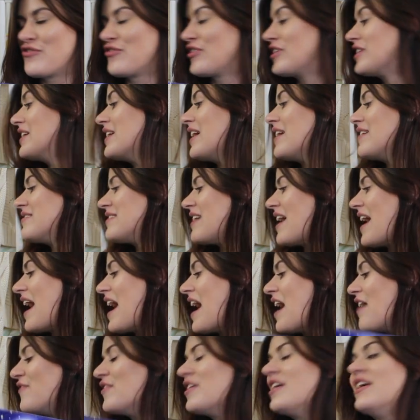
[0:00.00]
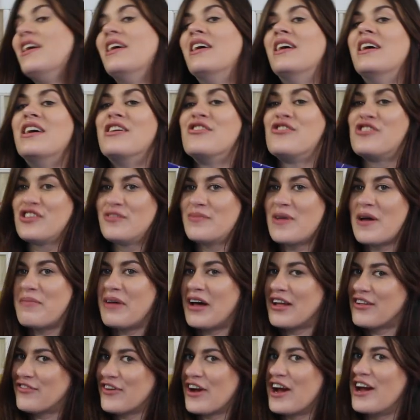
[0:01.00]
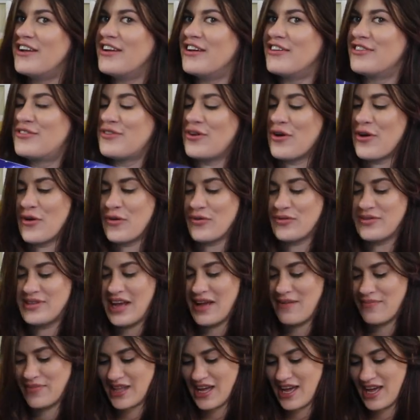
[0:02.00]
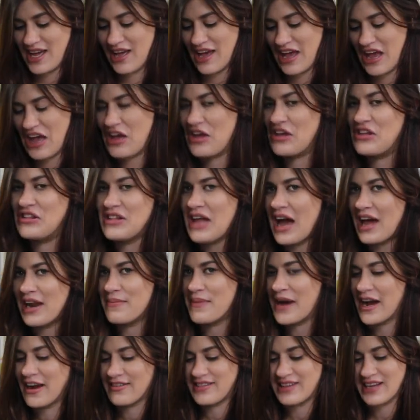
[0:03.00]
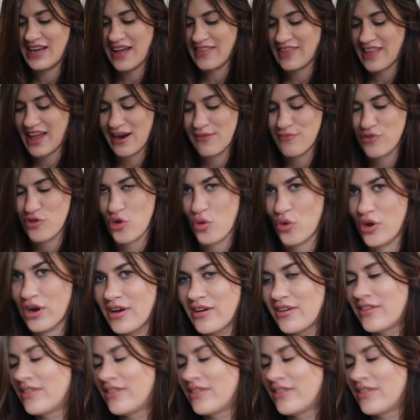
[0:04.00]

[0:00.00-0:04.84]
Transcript: really nice to have. She's my best friend, so same thing. Not embarrassed to get that, I'm sure.